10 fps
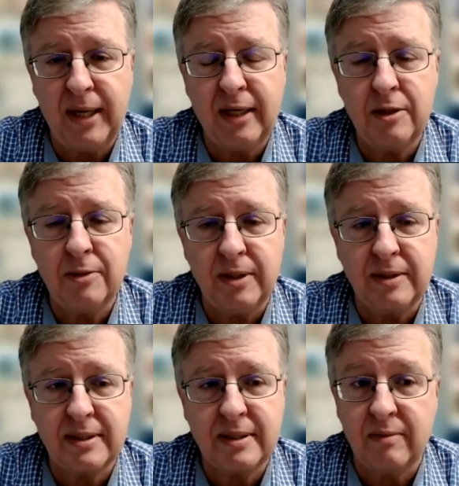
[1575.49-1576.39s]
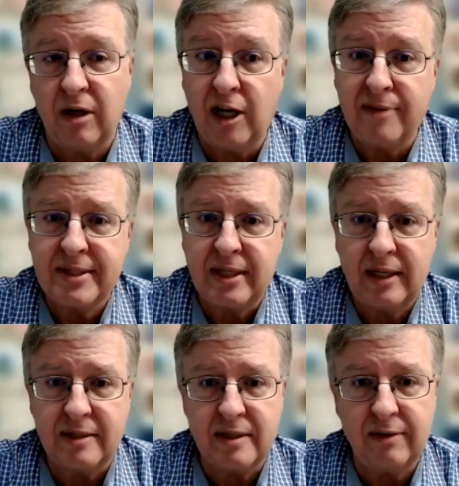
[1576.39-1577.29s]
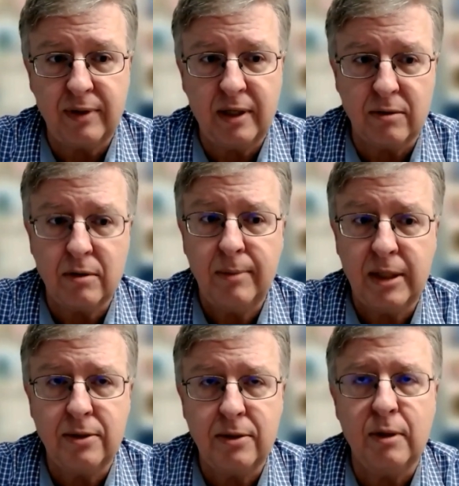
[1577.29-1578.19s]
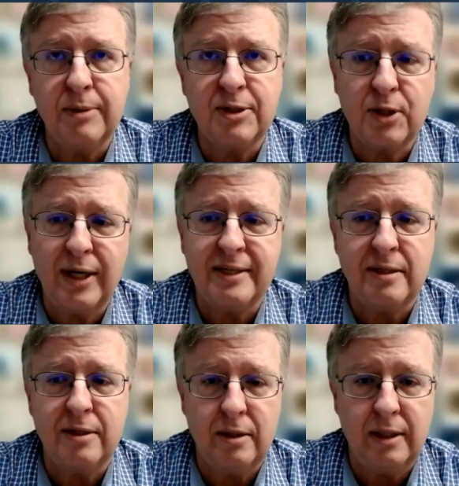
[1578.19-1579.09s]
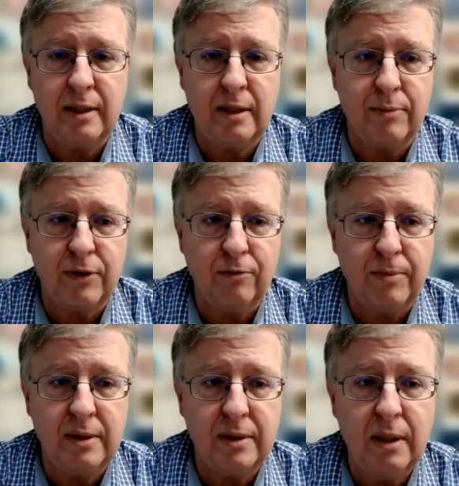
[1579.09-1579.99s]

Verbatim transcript: Management's Ovsynch has definitely contributed to it, but so has the genetic improvement.